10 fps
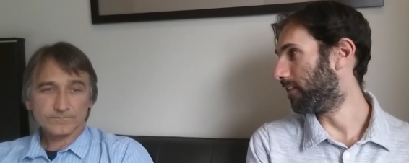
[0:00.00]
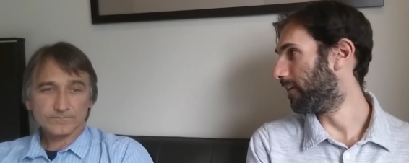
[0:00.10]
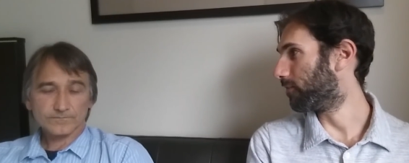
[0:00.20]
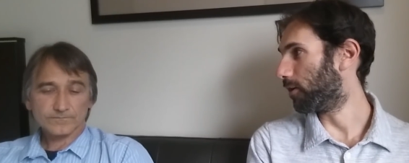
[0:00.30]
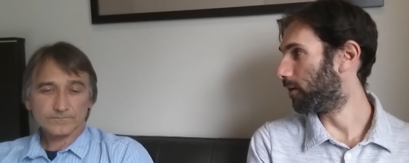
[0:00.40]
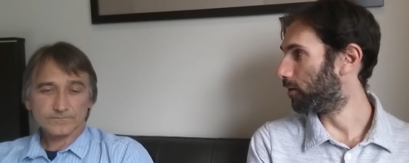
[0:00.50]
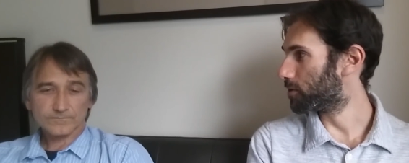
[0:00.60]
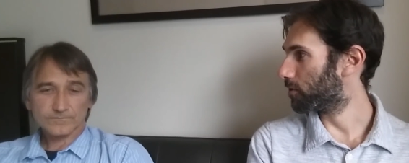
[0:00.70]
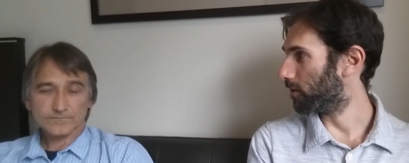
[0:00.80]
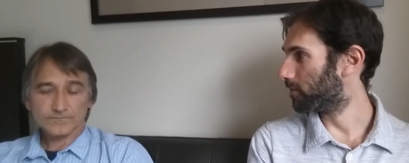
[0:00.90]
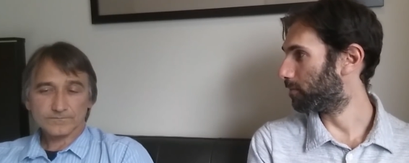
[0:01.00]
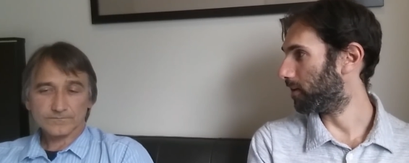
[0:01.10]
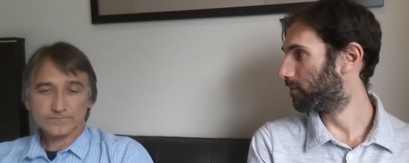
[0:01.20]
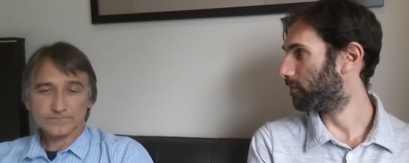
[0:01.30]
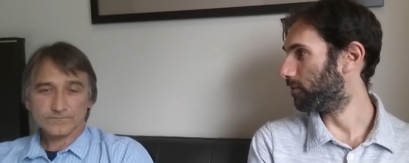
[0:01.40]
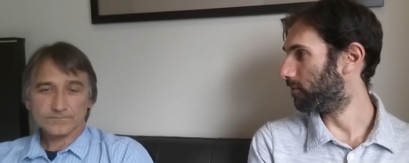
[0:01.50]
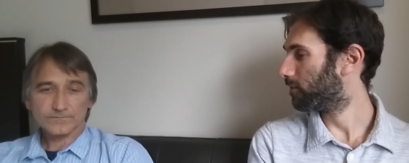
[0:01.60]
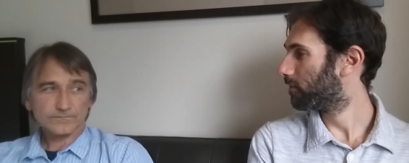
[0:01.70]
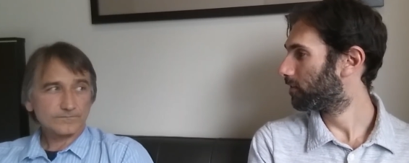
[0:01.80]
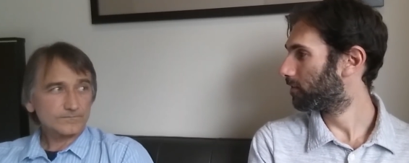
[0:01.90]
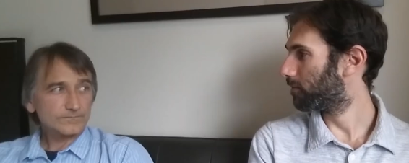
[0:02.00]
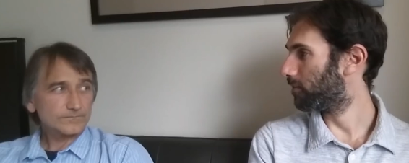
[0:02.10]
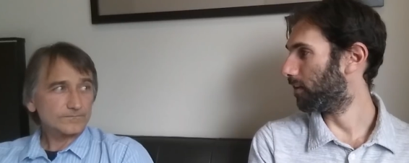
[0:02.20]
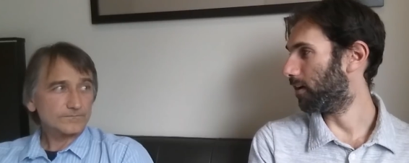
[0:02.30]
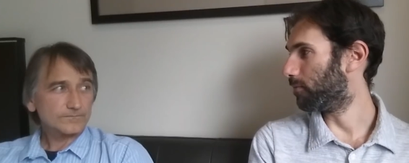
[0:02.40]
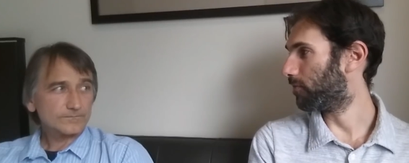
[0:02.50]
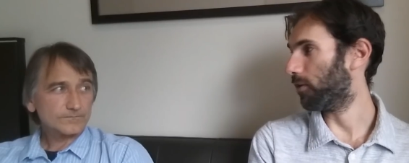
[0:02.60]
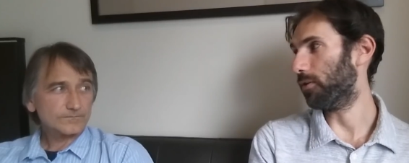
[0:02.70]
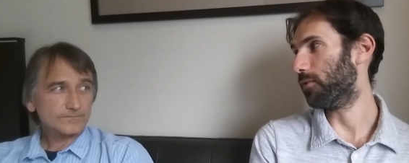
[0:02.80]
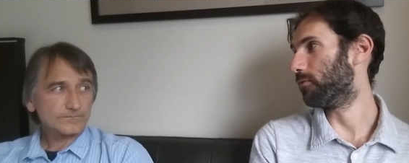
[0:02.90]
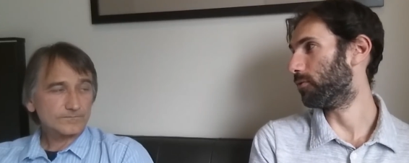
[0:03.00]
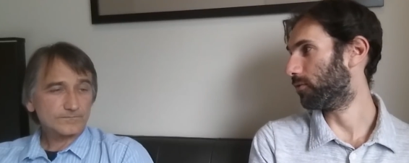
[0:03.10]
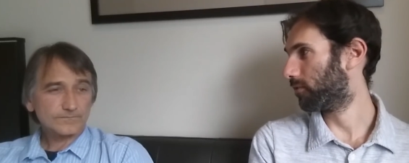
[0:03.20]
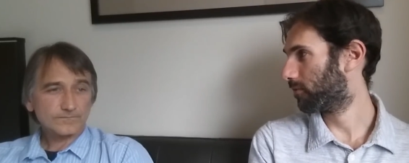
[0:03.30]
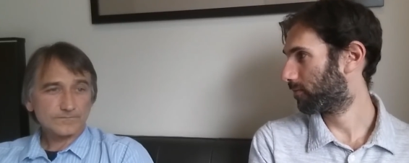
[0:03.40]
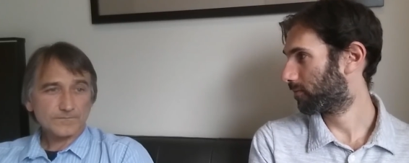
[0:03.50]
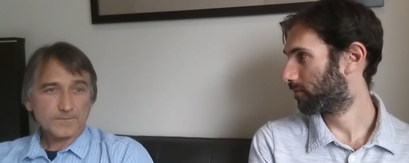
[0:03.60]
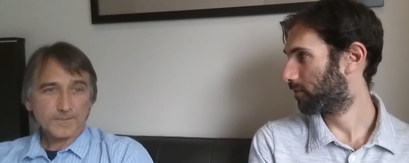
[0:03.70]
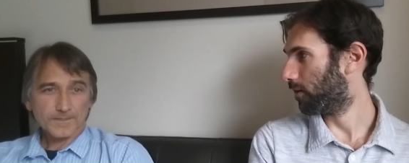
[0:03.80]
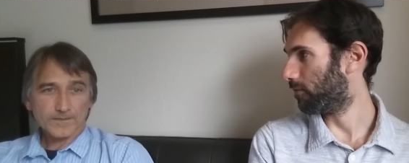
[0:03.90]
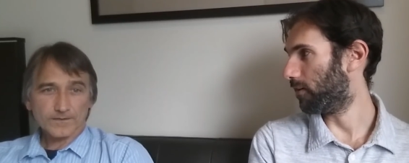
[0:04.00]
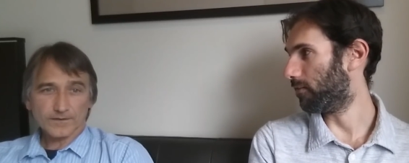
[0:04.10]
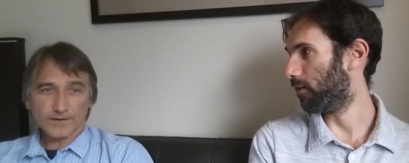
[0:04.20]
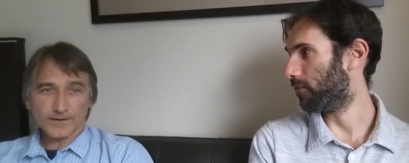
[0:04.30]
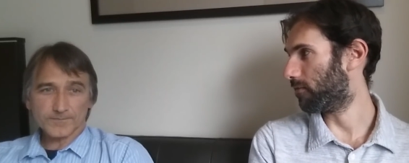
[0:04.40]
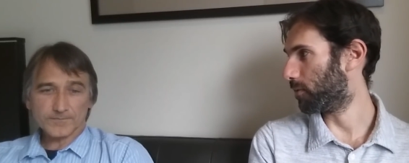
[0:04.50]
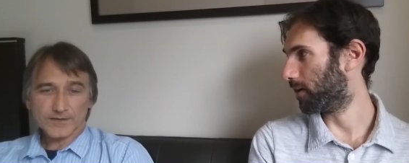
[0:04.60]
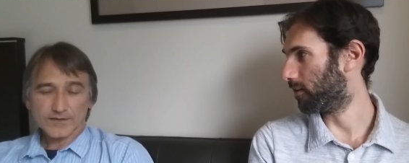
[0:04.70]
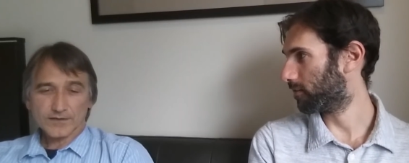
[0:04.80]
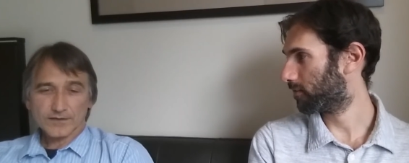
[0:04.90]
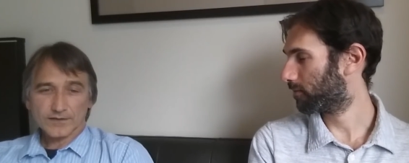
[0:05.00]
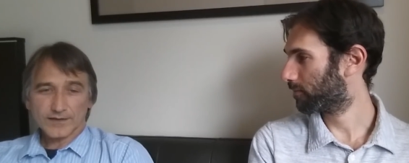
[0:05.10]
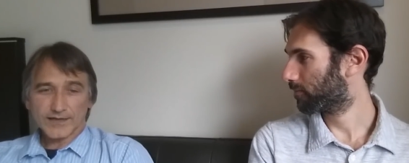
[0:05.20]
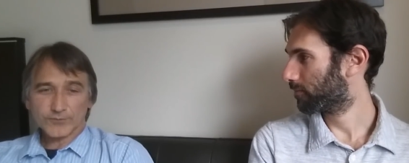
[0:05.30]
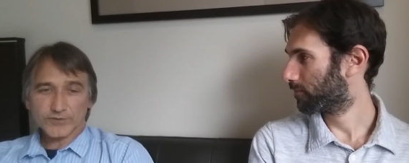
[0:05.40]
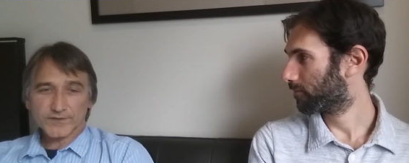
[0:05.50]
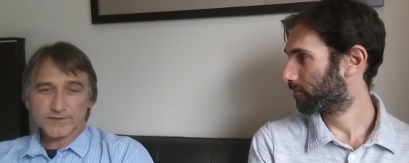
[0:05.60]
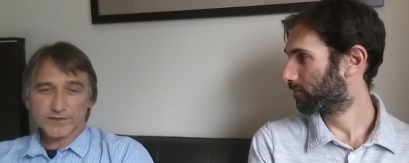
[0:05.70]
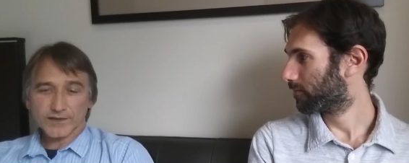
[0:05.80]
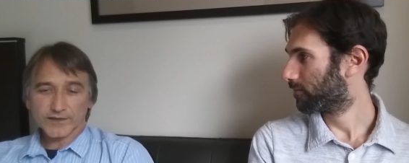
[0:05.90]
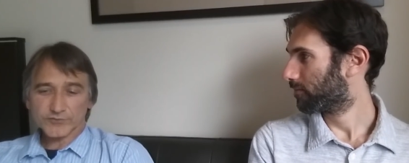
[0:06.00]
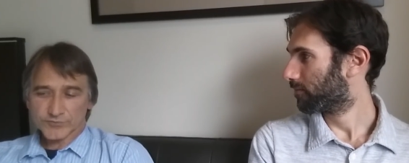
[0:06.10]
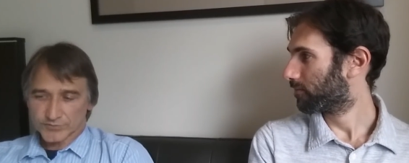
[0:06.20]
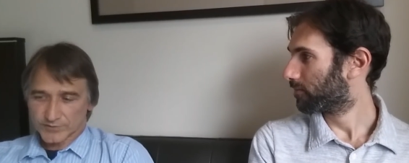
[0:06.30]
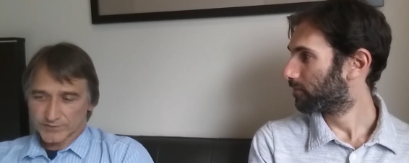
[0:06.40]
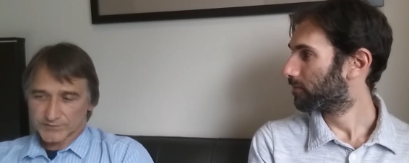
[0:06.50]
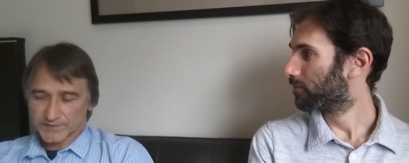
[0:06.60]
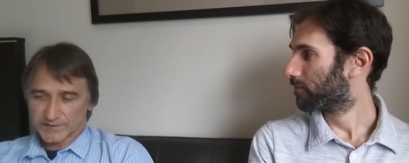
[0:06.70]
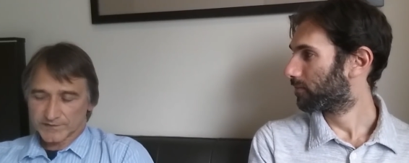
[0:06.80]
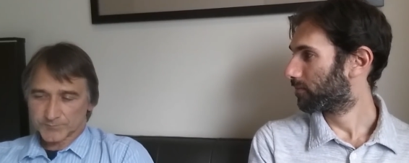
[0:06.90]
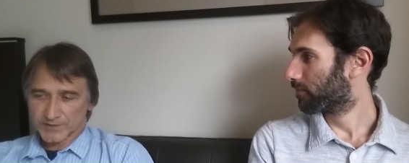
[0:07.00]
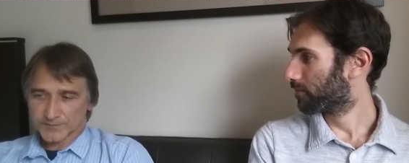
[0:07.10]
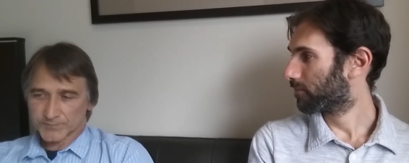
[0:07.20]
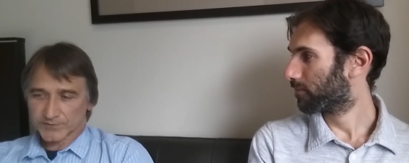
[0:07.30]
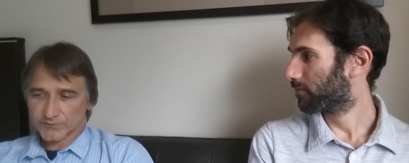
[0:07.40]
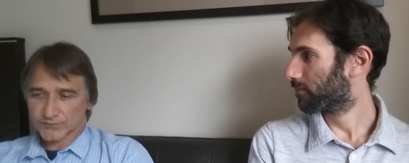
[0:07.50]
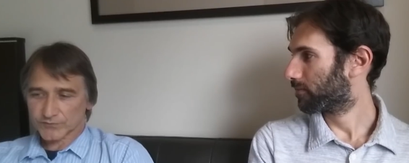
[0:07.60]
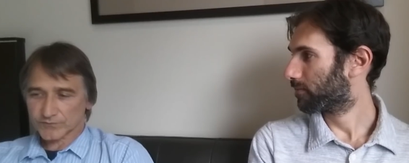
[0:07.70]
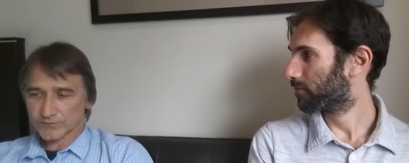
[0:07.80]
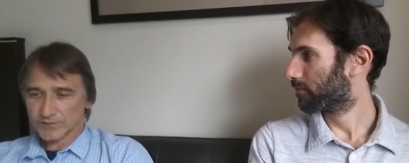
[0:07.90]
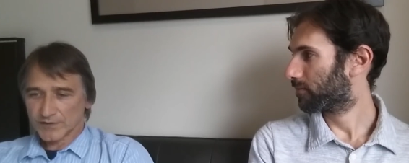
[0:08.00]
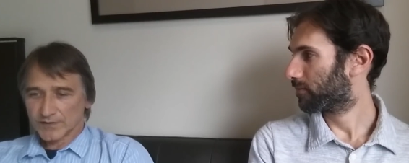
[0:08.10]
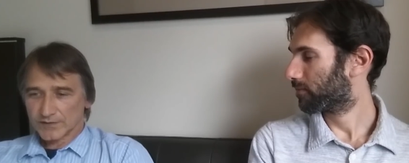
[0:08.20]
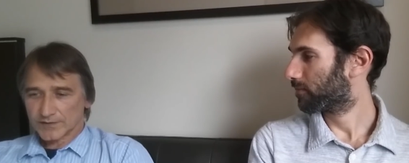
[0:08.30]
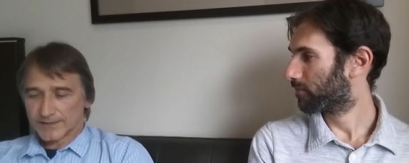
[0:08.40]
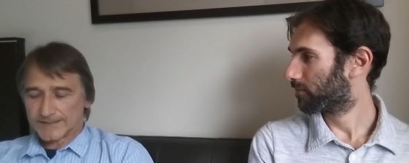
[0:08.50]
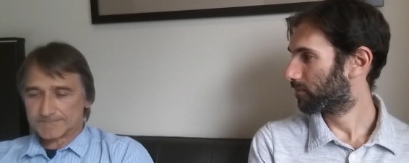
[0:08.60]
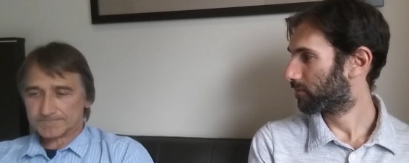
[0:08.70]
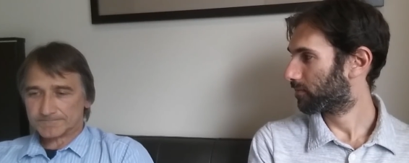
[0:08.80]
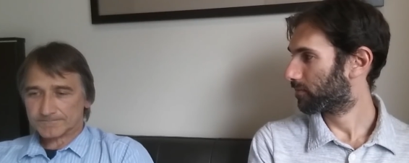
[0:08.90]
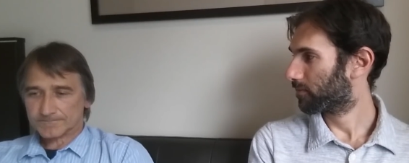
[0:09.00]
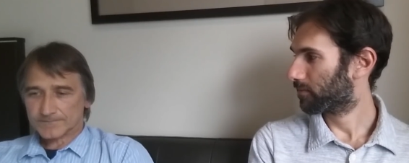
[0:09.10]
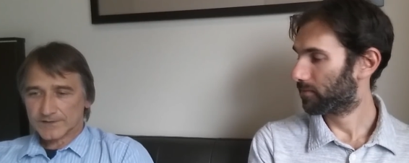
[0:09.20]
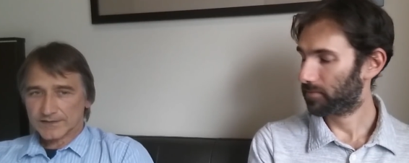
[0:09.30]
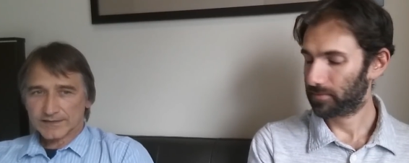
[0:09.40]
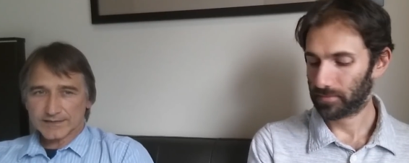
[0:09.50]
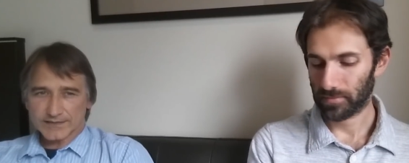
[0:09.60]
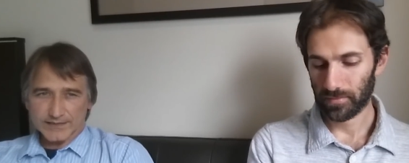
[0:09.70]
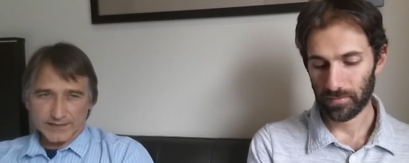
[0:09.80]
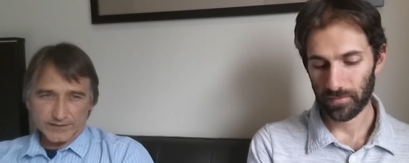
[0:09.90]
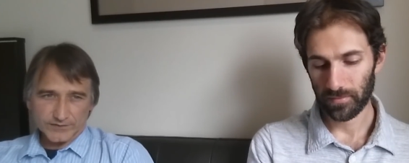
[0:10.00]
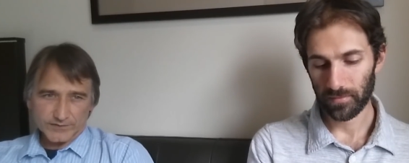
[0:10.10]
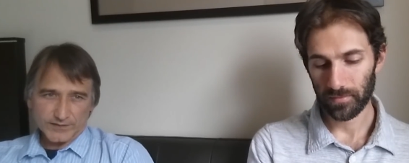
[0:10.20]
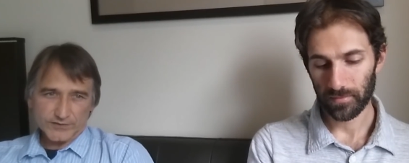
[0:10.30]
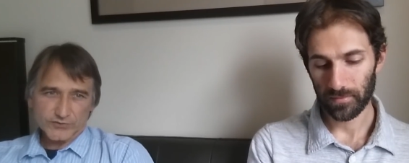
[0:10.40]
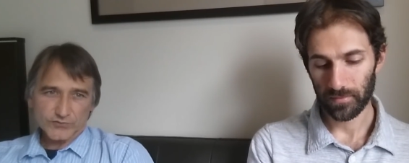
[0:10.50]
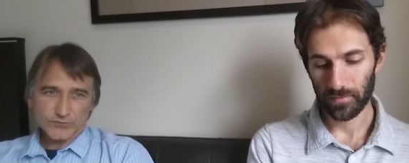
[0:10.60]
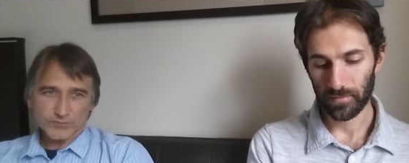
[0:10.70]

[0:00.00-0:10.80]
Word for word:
Speaker 1: and they've got no choice but to um, follow the rules of, the, um, everyone else?
Speaker 2: I would encourage these people to um, get in touch